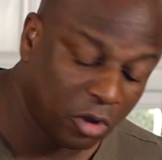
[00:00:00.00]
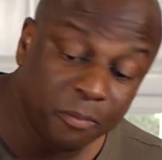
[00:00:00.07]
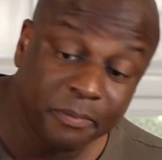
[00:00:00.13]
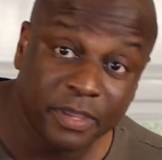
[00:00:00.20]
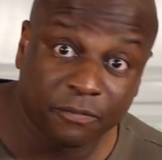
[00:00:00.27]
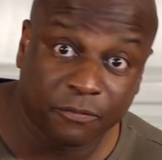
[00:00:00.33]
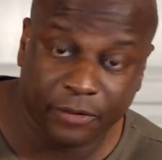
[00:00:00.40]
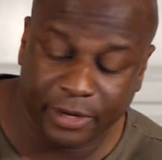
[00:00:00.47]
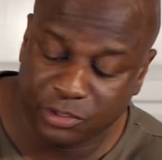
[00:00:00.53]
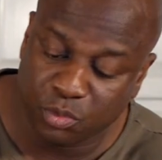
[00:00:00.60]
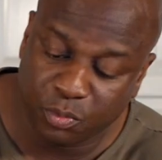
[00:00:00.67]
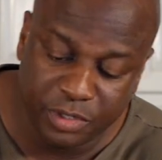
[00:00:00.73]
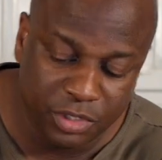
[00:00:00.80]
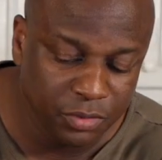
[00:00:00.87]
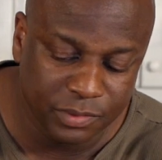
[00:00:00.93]
Don't be
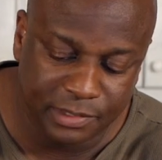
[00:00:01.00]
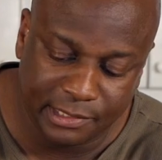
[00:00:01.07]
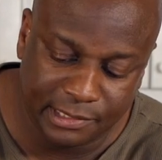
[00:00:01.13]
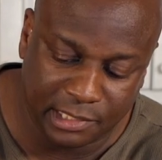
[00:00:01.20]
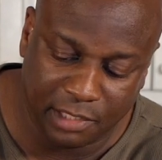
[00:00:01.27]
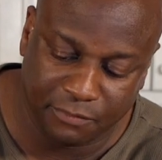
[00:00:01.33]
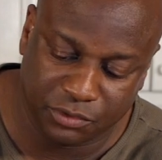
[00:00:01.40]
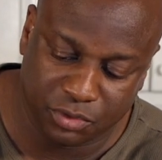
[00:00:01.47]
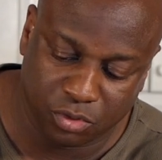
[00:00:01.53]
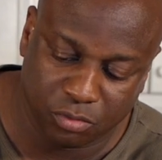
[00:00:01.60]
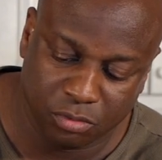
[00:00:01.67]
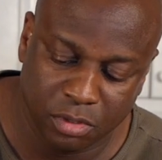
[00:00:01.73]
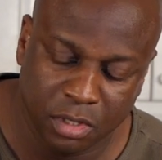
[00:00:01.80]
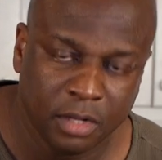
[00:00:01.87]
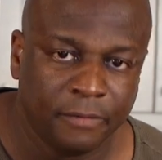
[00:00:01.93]
afraid to reuse these leaves
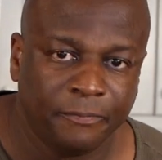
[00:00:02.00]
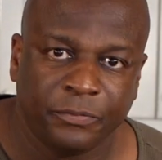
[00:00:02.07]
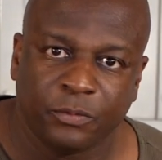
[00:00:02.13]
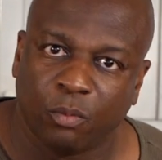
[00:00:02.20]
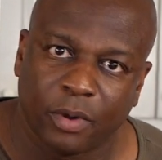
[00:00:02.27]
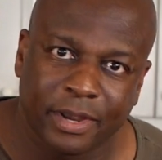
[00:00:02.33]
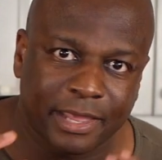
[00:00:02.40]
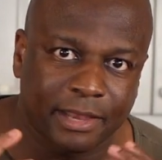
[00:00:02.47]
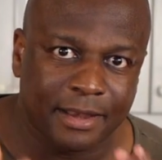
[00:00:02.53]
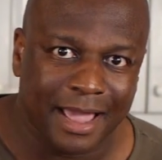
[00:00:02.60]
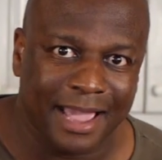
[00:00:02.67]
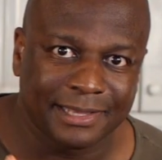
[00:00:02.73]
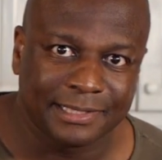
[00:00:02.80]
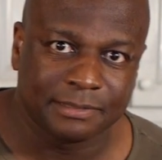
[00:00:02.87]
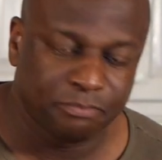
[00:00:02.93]
too. When they're
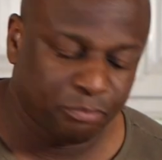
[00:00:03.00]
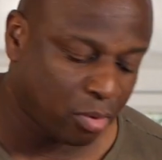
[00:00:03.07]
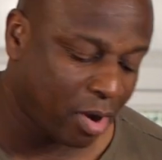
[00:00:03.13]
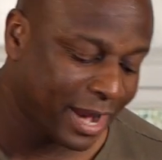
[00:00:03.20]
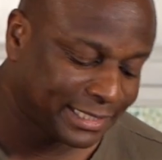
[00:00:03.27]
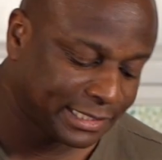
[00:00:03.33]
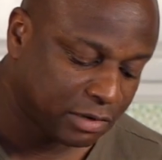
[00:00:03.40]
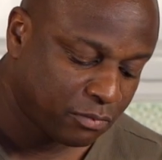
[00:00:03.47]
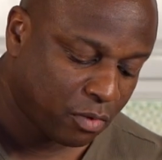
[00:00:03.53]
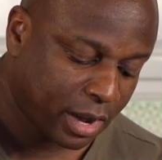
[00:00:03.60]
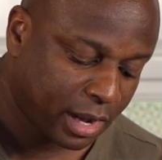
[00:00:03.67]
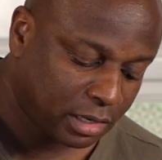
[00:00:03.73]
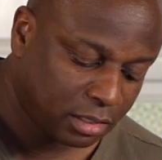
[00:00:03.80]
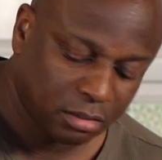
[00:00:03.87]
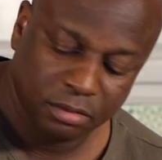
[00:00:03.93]
nice, bright
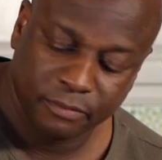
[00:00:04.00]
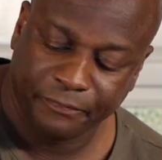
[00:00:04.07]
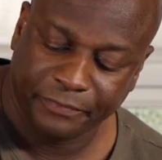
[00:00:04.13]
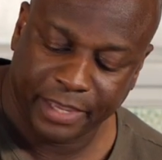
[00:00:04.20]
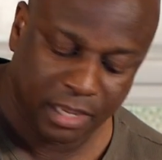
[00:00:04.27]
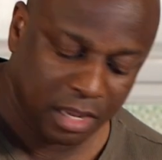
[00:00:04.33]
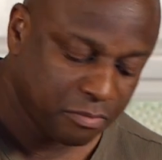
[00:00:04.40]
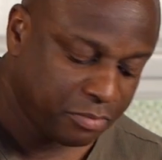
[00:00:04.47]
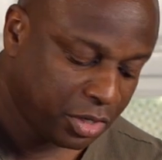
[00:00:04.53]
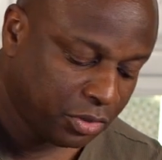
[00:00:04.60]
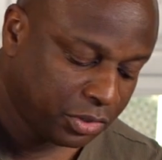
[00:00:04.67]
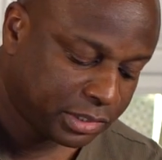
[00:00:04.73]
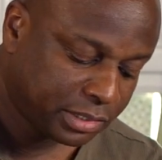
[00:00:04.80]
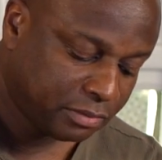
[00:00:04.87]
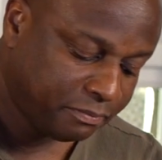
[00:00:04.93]
and red, they can
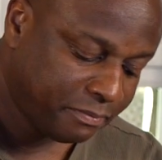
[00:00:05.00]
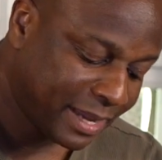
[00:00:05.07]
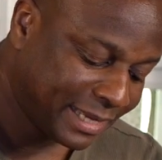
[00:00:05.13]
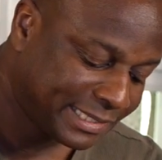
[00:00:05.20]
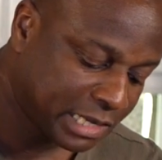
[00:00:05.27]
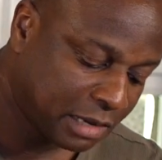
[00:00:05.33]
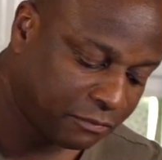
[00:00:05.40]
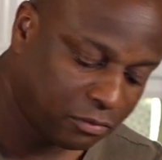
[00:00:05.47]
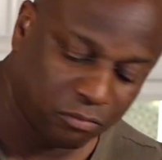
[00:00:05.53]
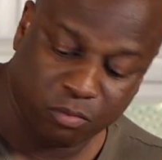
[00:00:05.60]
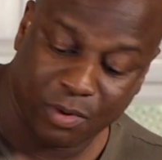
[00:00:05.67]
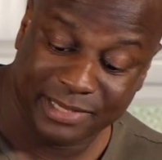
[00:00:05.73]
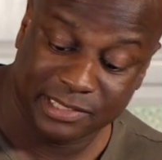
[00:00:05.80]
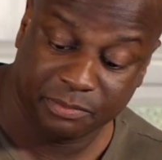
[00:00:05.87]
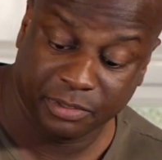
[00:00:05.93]
be used to make
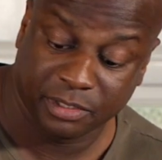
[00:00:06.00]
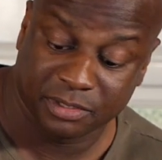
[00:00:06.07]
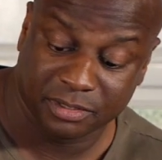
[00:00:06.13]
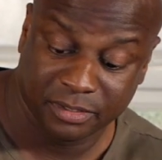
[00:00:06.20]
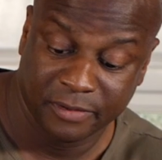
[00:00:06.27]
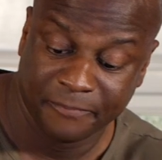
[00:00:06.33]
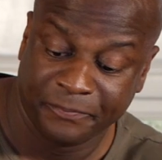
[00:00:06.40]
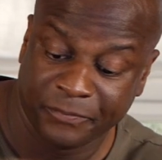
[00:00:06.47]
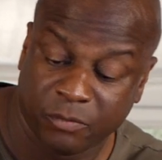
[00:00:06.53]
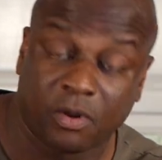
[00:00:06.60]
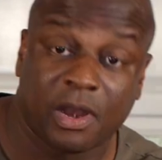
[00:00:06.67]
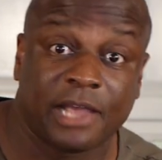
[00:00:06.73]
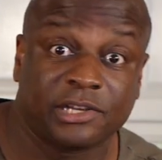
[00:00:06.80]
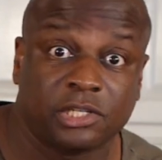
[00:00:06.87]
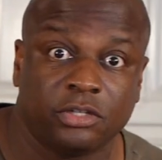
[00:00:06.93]
several recipes.
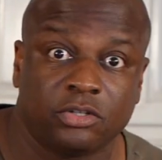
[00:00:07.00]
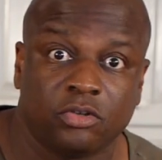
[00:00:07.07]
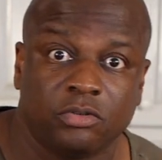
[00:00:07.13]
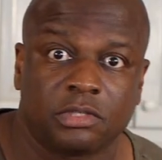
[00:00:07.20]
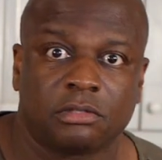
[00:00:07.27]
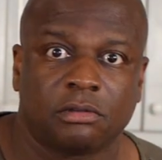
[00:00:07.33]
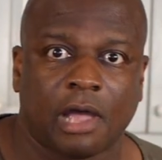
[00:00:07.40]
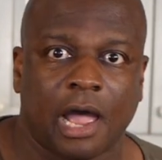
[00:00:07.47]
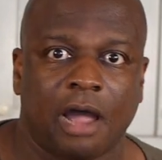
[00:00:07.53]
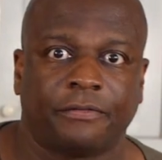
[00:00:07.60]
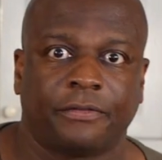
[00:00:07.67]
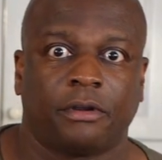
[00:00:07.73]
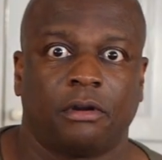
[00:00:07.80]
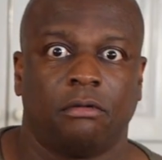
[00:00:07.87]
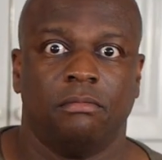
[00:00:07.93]
What I actually do is,
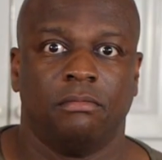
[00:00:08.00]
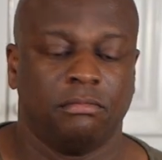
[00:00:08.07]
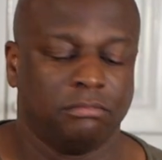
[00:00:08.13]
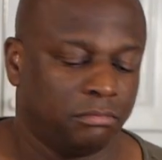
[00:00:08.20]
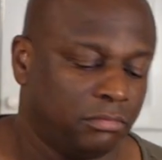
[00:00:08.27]
after